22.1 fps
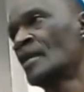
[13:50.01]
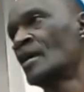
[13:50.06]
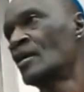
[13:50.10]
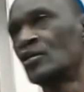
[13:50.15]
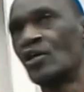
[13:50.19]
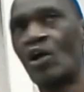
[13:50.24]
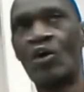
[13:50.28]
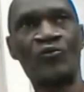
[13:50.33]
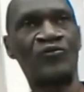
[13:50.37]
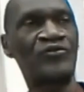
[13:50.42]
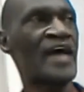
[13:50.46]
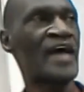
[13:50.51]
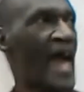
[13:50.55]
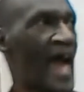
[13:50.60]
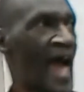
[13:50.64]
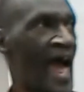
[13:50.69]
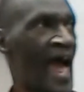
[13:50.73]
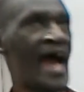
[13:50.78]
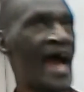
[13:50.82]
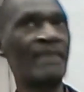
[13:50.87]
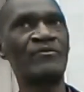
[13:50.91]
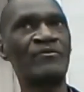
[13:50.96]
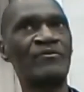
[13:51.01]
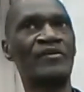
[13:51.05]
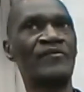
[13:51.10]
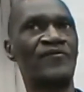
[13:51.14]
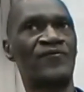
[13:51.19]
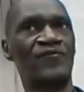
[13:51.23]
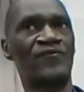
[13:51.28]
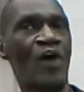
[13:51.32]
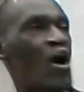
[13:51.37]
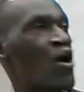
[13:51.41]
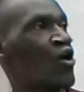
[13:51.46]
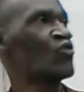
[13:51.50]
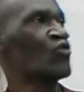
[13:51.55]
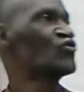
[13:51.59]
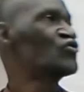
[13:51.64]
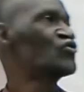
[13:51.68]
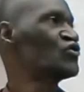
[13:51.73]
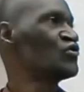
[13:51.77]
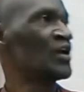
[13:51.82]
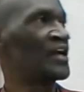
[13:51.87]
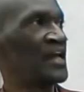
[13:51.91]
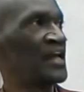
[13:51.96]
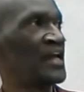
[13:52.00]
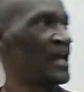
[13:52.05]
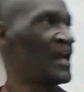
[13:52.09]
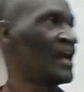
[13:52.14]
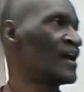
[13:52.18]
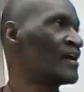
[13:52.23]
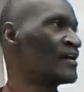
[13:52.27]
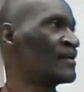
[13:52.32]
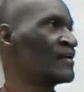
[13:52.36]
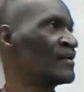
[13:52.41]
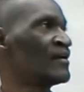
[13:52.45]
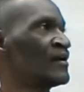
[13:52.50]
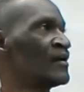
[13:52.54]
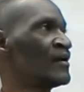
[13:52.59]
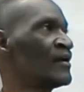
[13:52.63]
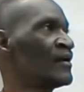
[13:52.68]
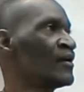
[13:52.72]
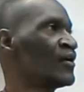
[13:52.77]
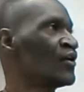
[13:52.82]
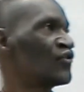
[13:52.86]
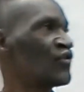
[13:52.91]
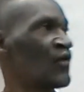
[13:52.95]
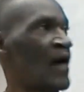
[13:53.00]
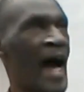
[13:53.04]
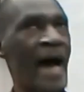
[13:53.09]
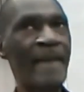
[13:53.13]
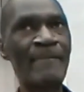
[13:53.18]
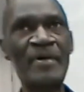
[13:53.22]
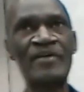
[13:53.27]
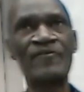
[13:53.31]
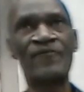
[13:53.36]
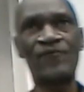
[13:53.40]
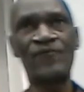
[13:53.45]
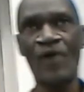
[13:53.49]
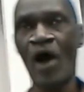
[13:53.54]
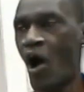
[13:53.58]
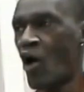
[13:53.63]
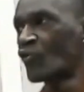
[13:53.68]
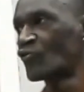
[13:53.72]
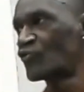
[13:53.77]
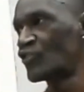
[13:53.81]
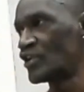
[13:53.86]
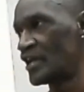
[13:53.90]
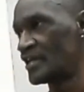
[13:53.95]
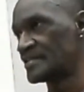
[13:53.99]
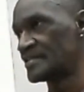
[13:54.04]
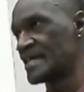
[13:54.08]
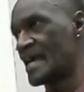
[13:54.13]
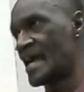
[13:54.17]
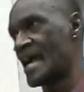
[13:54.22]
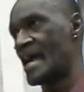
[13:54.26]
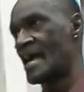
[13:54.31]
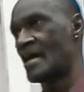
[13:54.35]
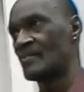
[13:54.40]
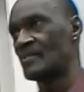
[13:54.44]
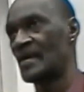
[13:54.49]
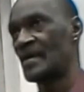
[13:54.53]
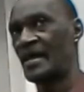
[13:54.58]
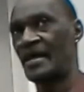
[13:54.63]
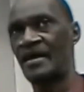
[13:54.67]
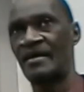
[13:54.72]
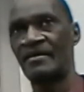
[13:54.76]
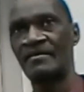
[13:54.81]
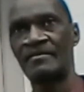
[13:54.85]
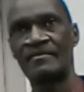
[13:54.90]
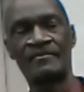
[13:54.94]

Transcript: Your time then froze you again. So I've been frozen in time, man.